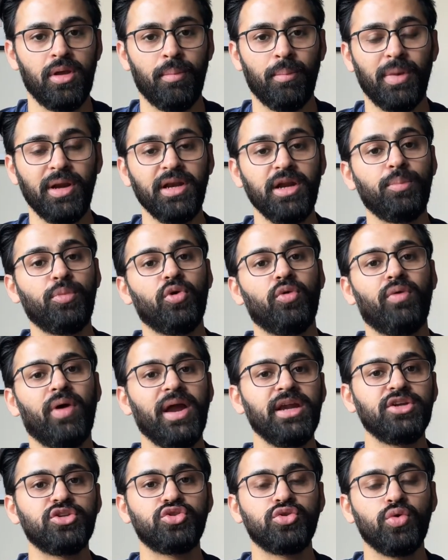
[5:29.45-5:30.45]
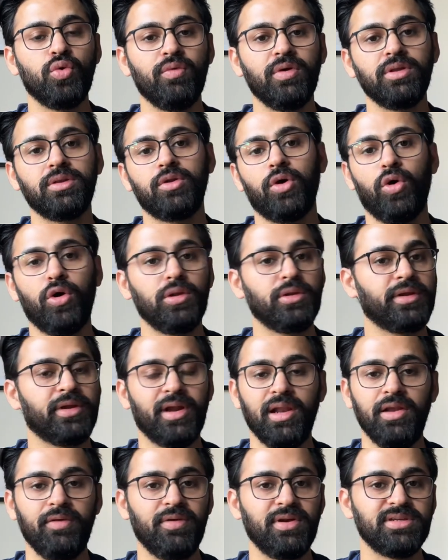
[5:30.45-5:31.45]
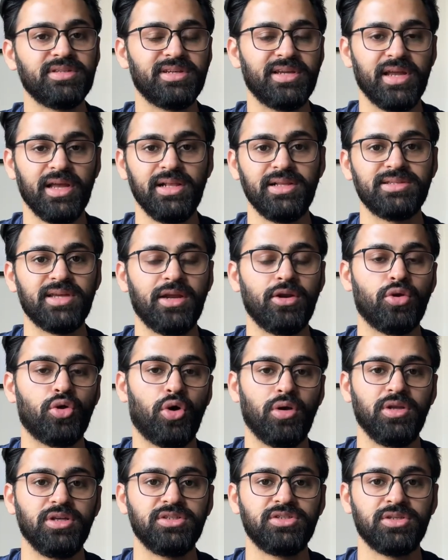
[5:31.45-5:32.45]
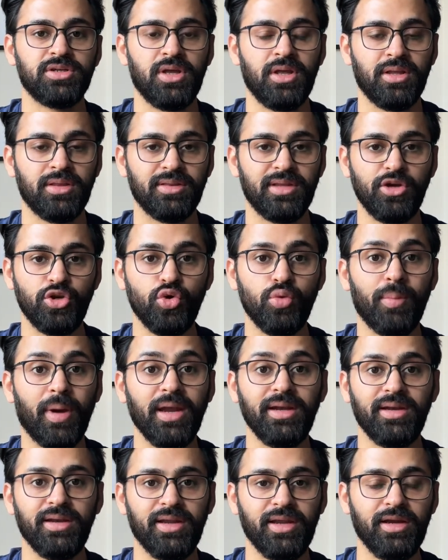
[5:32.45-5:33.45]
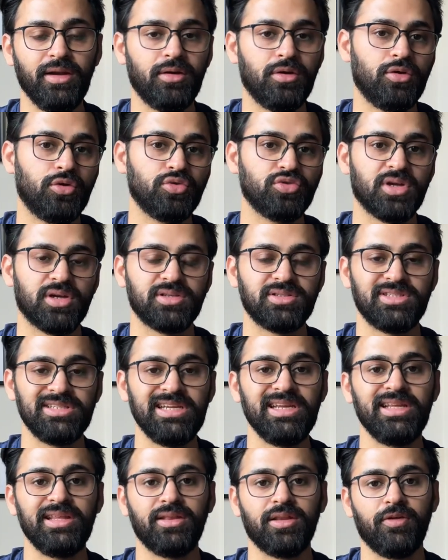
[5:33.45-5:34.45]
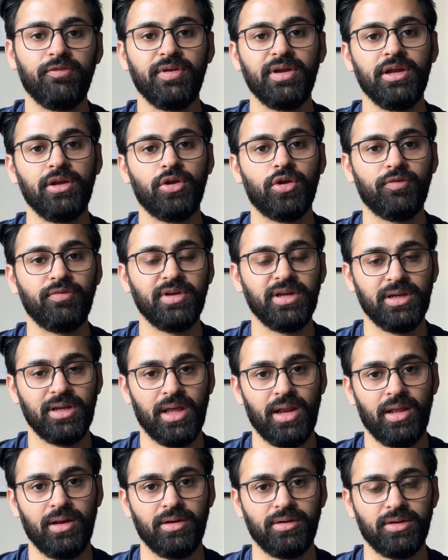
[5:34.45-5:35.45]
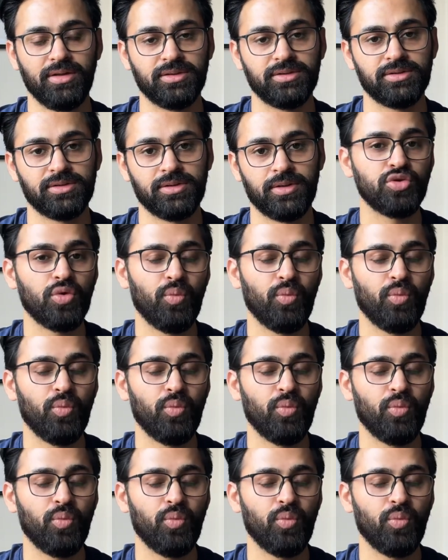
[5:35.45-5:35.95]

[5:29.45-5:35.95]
but it provides you with all the relevant skills and knowledge that you might need to succeed in the field of data analytics.